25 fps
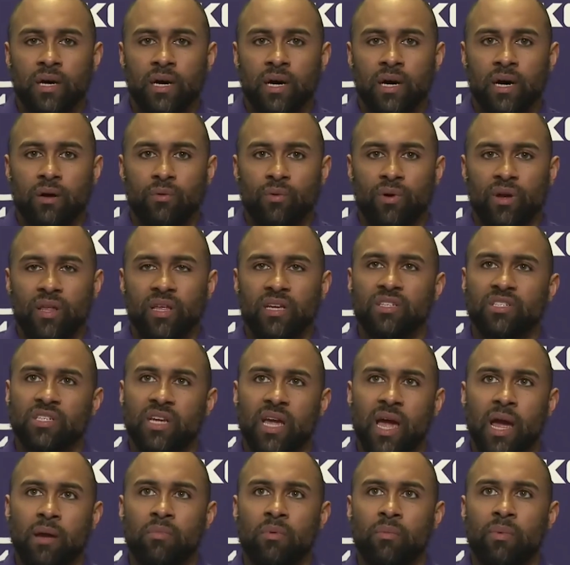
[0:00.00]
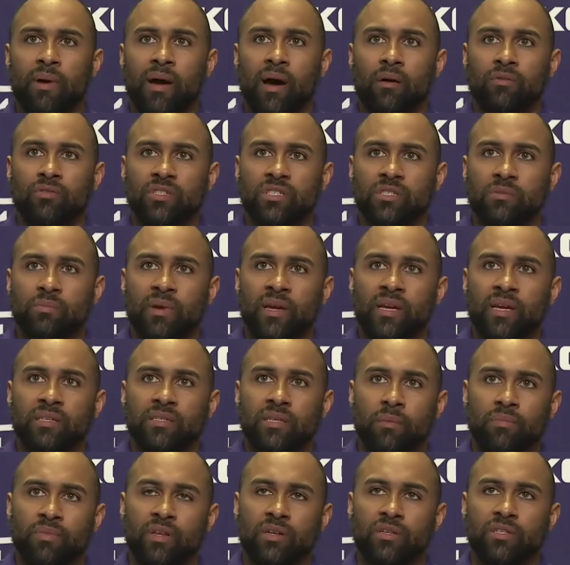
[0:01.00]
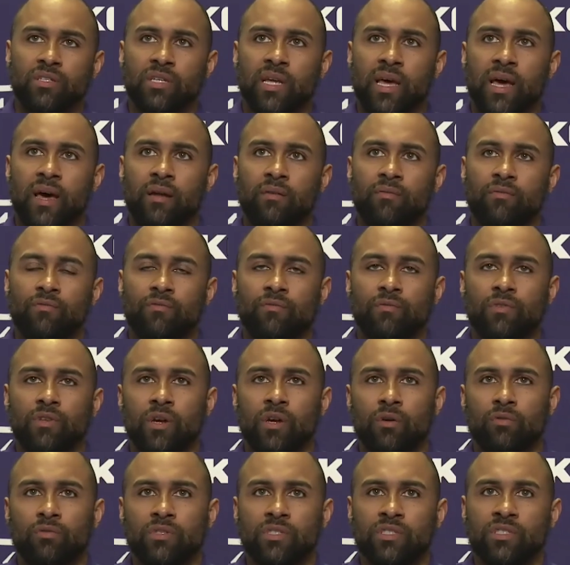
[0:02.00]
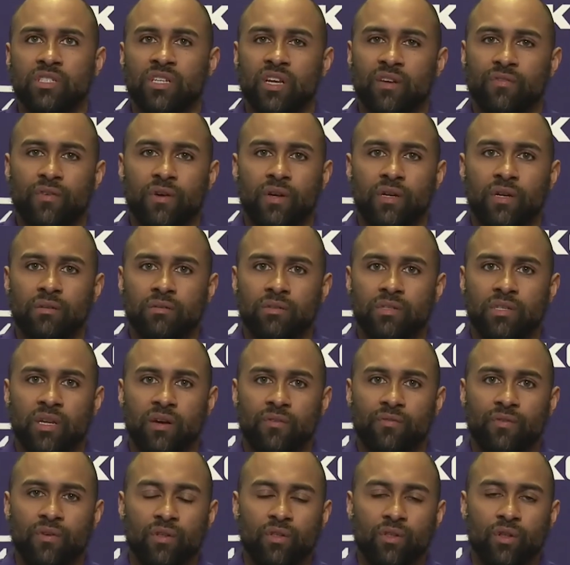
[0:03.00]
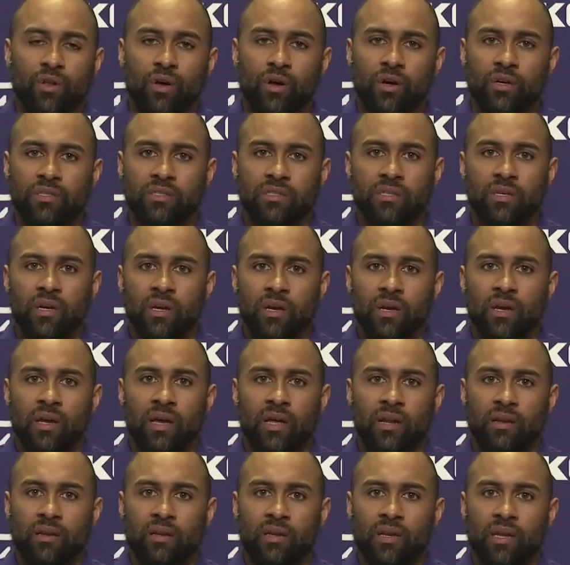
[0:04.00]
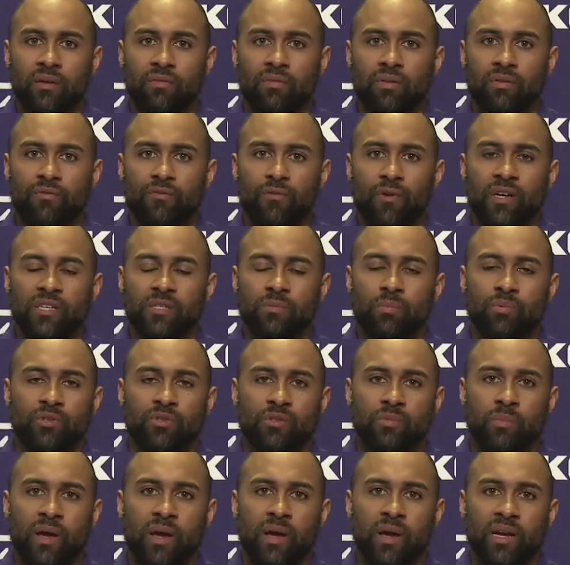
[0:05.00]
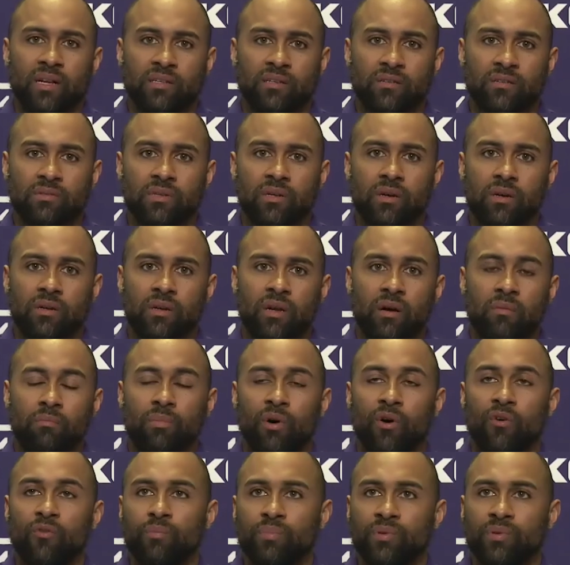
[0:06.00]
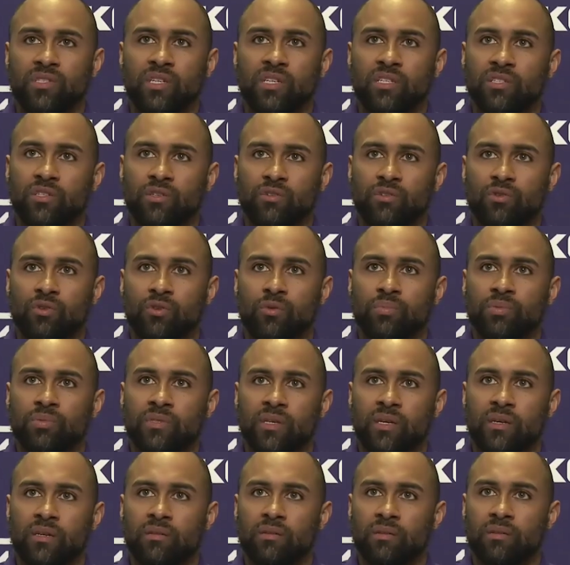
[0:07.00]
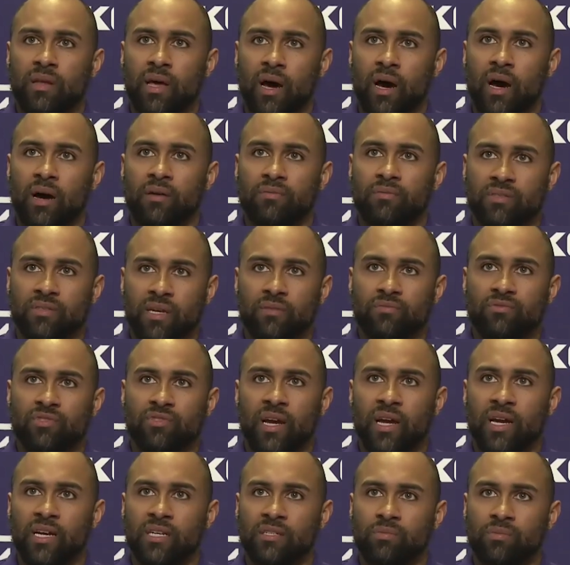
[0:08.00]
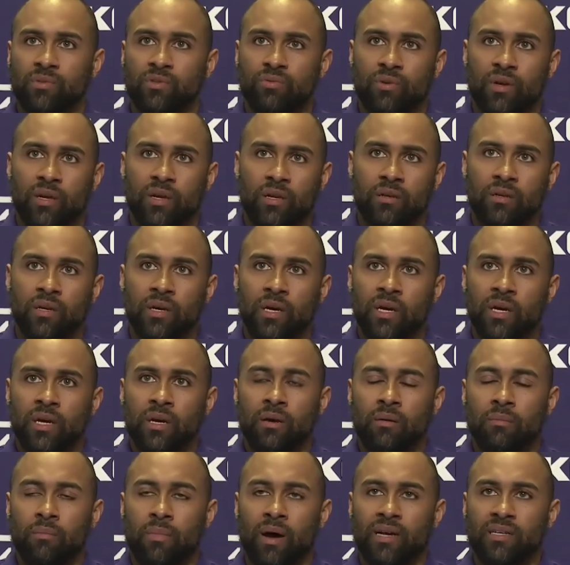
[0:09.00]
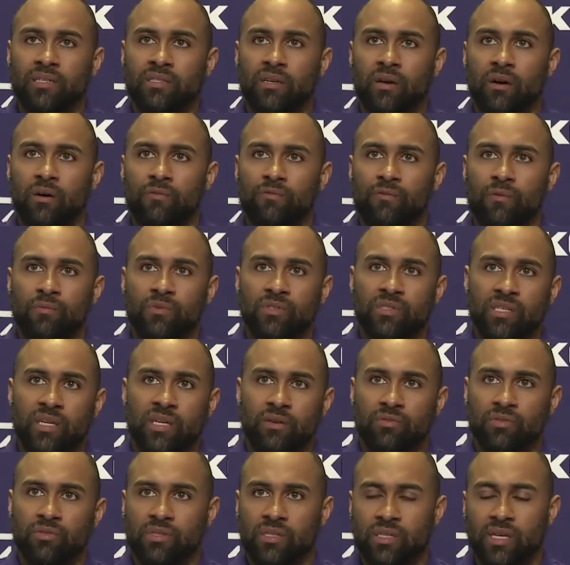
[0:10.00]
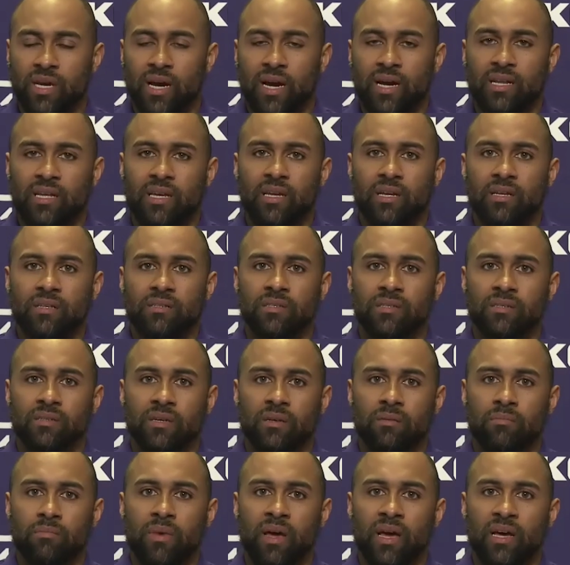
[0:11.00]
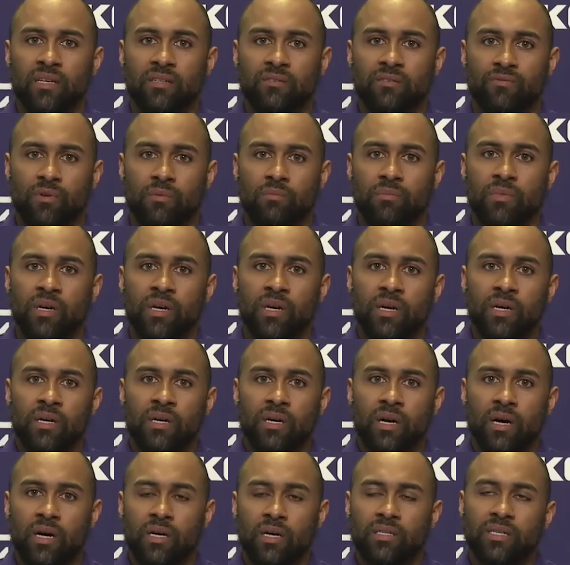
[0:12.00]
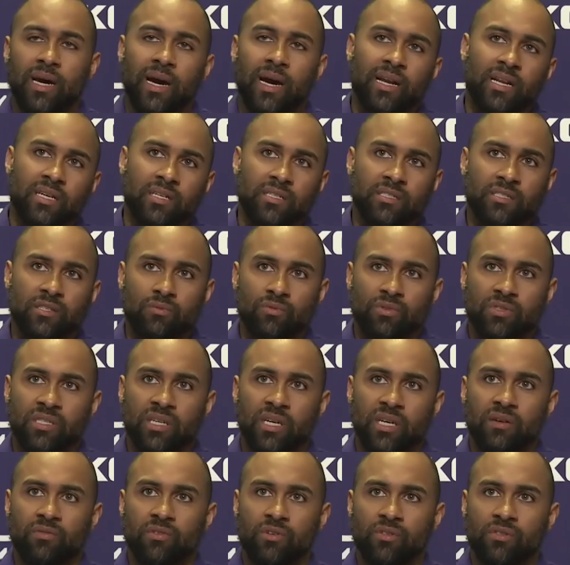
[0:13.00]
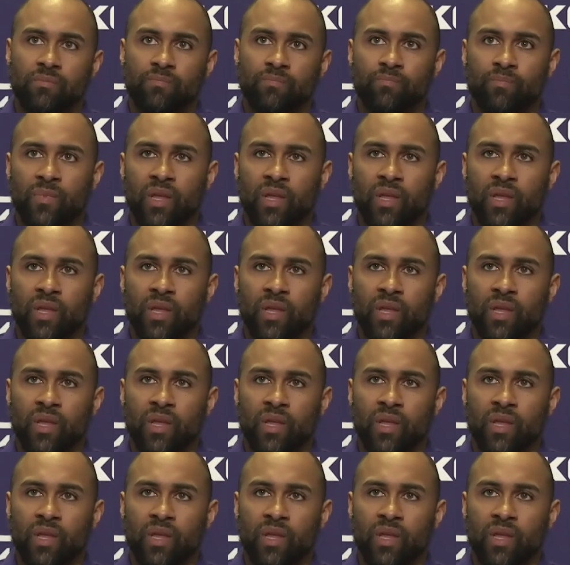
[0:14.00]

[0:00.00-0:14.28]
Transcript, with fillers: uh, really just came about just being something just had you know just different different looks and given fresh perspectives on, on both position groups that obviously have changed between myself from receivers to tight ends and, and Mess from uh, tight ends to receivers.